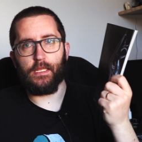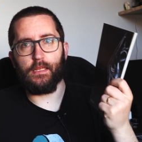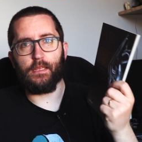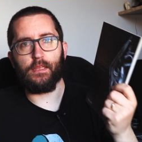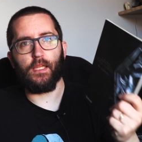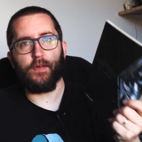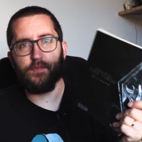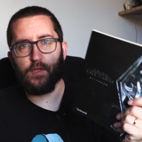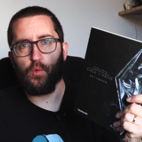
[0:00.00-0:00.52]

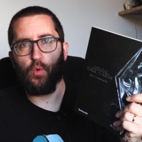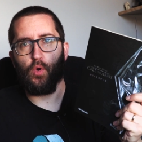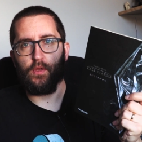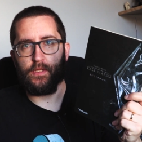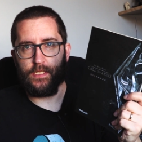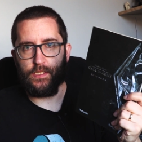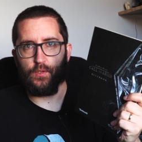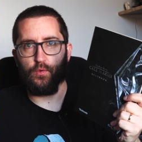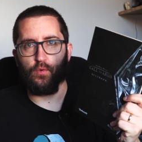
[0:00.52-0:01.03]
Love the
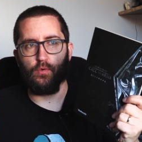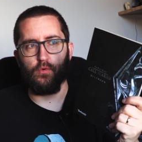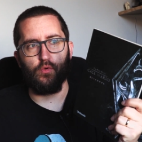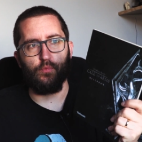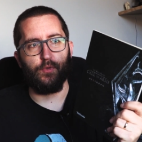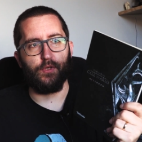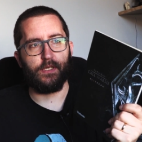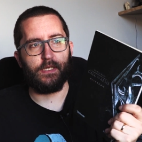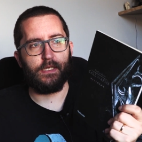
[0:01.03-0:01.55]
quality of the core
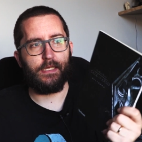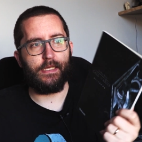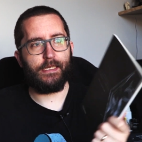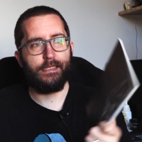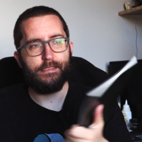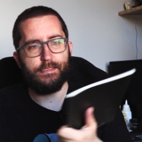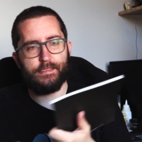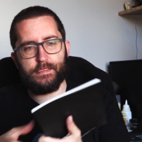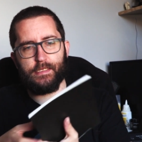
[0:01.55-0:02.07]
rule book.
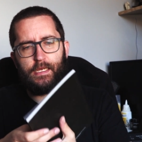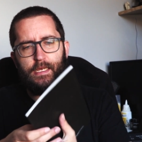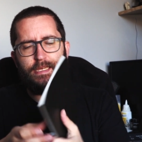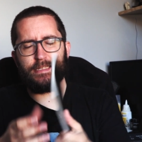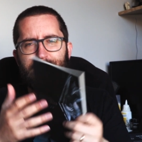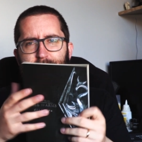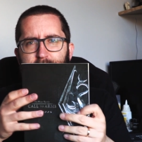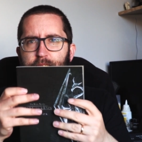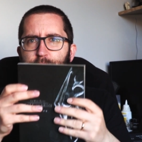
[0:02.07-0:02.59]
It
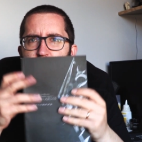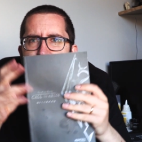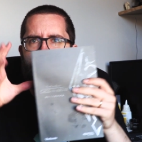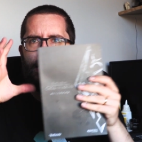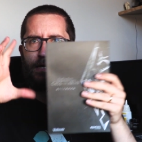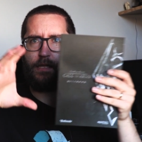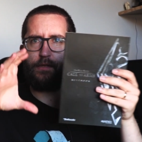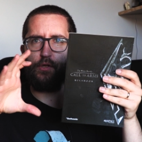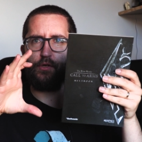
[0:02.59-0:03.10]
seems
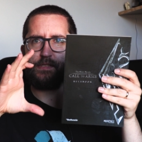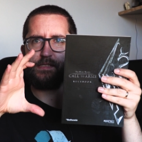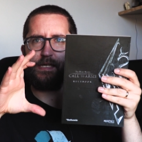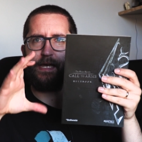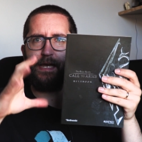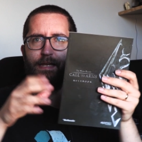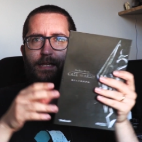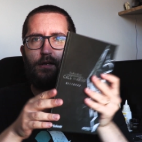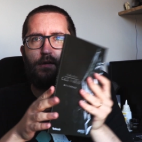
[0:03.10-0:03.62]
a lot
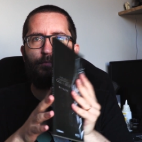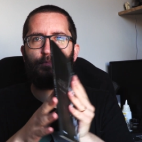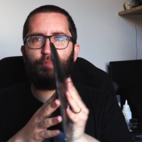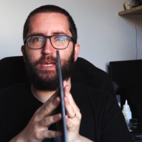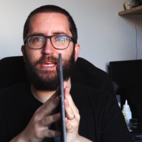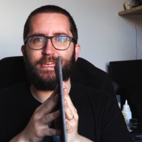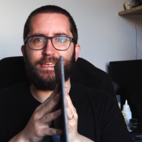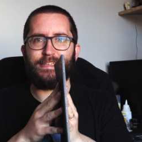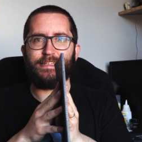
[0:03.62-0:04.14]
tinier,
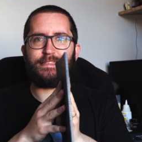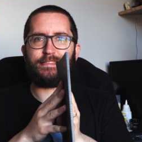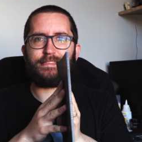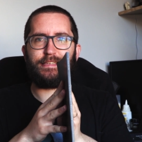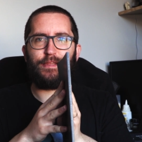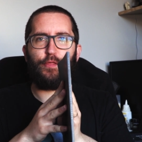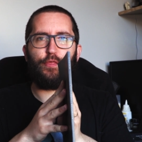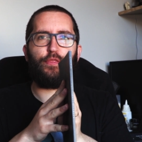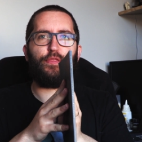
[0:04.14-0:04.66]
but it
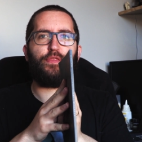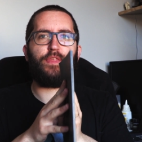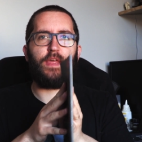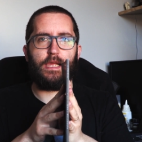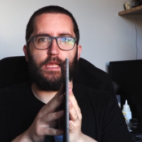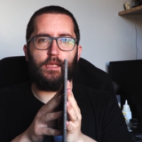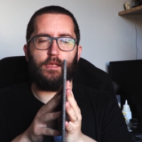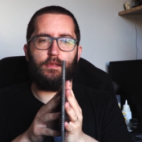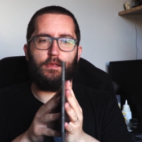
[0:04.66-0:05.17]
is
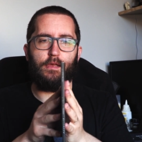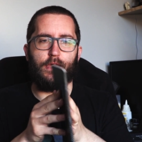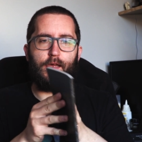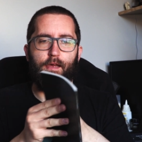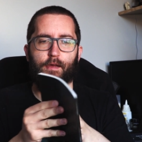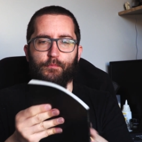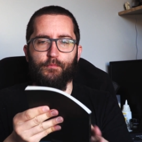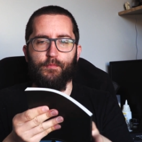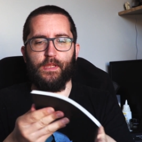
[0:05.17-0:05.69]
thick.
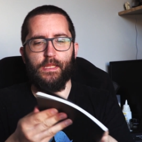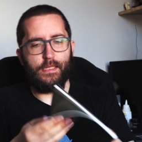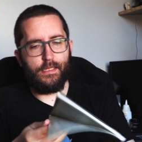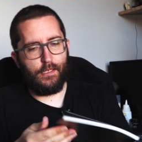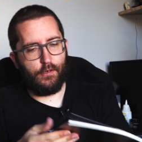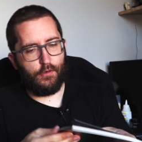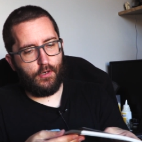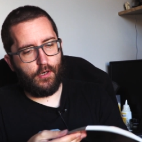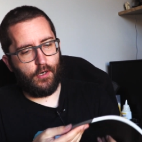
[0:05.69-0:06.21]

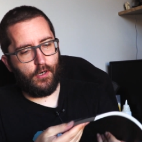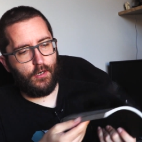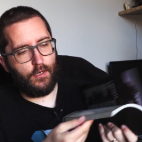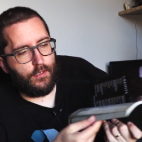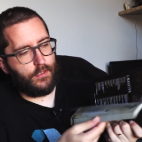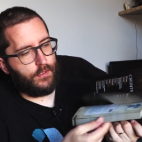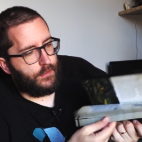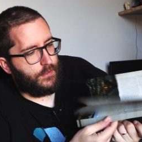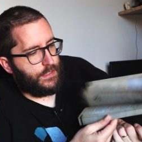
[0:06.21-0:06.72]

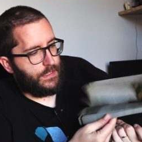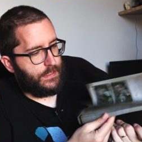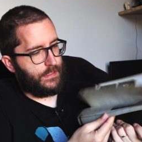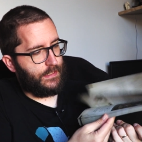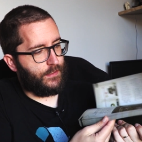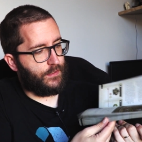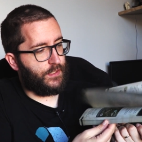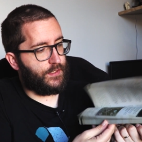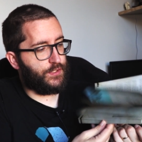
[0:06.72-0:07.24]

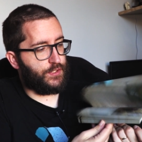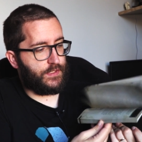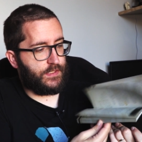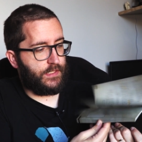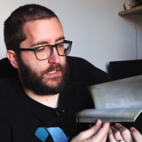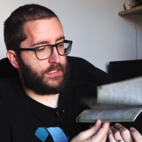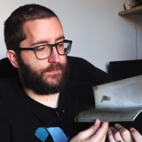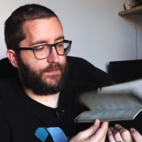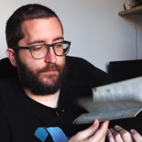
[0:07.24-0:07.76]
There's just
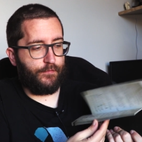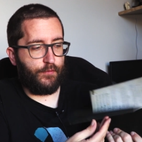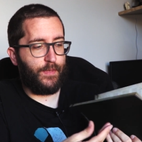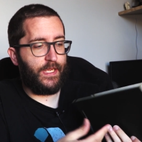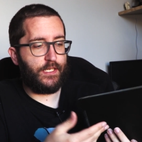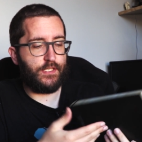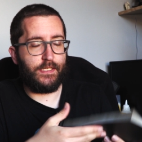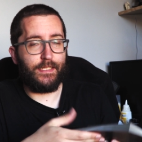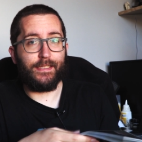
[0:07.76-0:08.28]
tons of
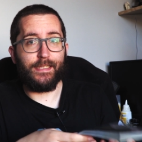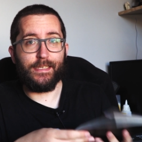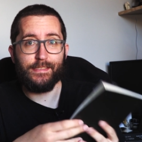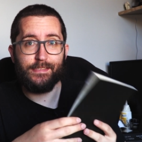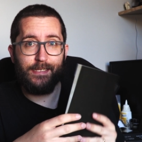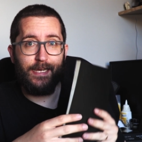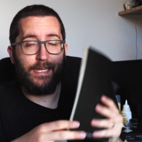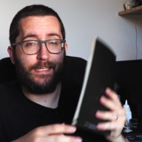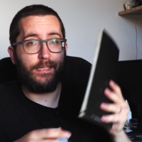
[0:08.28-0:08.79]
information in
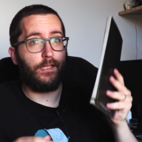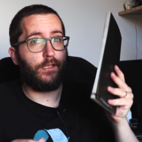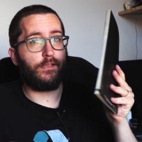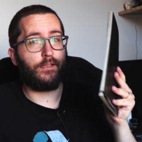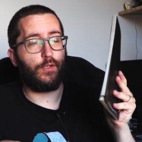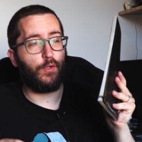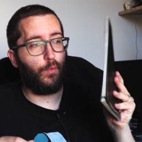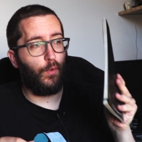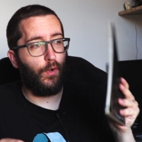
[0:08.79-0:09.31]
this, and
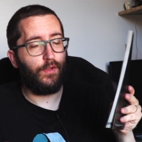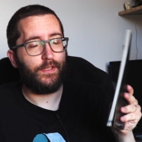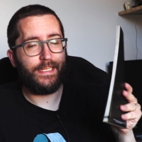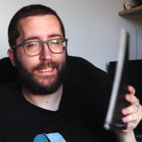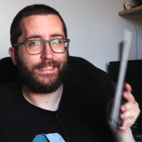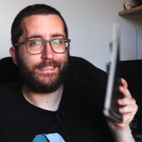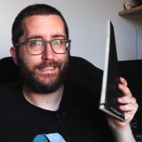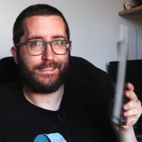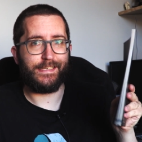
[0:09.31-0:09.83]
the
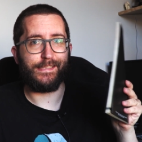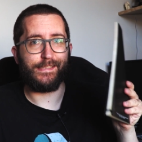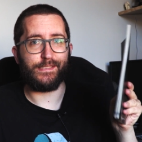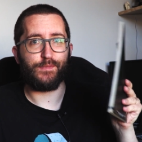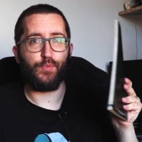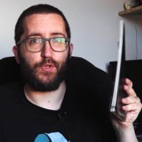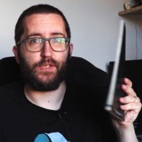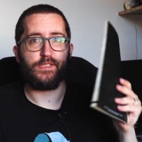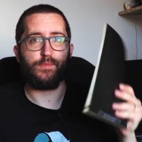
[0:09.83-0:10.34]
quality inside
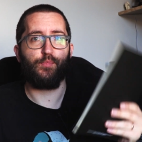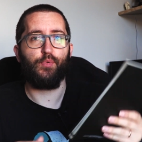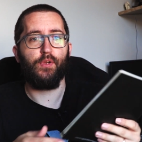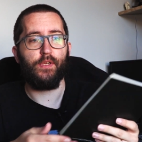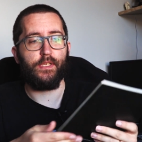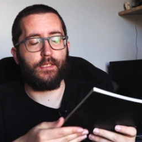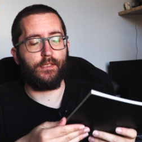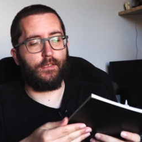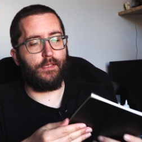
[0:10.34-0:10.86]
this book is
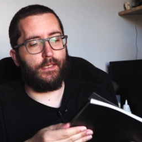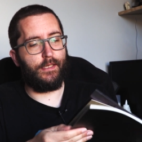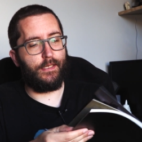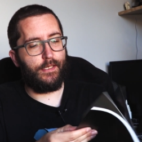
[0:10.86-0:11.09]
brilliant.